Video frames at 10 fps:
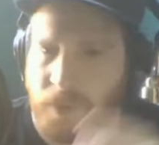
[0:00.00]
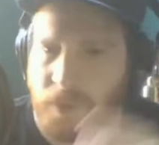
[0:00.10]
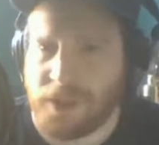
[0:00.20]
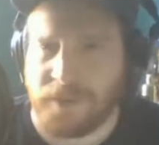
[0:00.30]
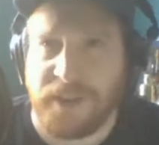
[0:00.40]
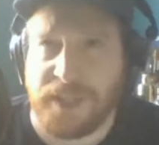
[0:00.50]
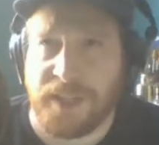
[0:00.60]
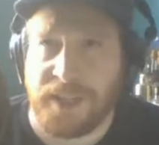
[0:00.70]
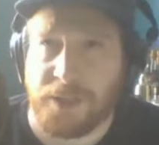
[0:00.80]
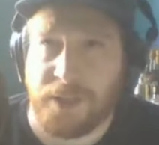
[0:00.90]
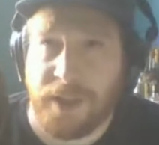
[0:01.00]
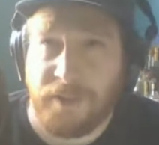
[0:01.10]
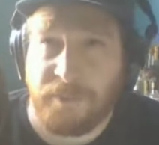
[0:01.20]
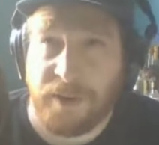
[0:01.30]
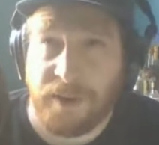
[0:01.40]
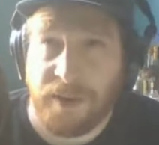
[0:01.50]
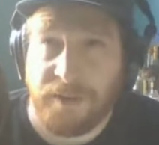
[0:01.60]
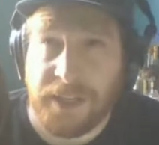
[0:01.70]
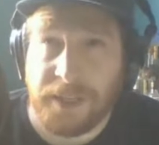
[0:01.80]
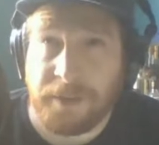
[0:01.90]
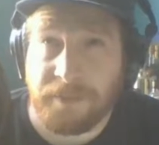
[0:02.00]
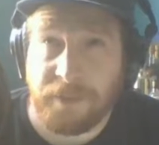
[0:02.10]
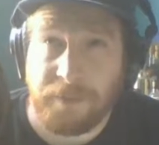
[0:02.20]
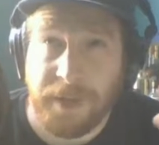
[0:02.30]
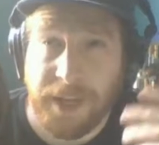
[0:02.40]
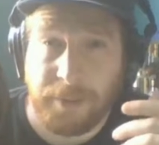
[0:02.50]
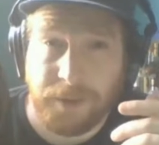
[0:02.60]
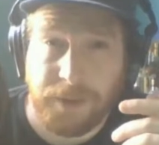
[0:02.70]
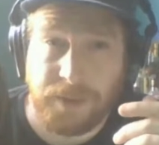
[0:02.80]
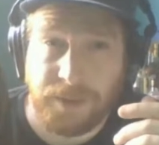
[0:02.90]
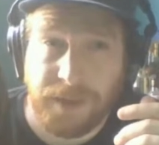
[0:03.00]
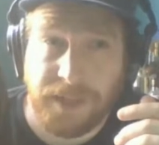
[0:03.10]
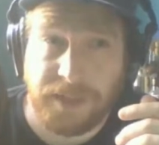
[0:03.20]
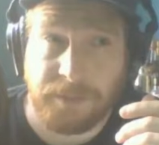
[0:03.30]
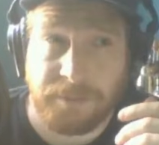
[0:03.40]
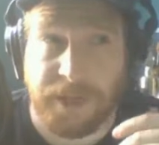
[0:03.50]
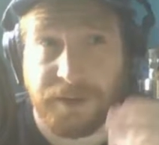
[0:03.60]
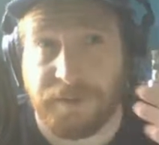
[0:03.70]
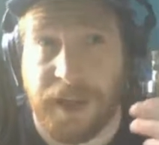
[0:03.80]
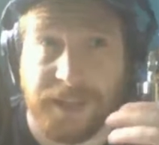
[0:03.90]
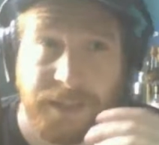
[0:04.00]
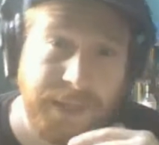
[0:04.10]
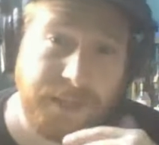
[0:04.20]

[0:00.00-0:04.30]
Some visa issues have prevented him from being able to get some bigger fights and get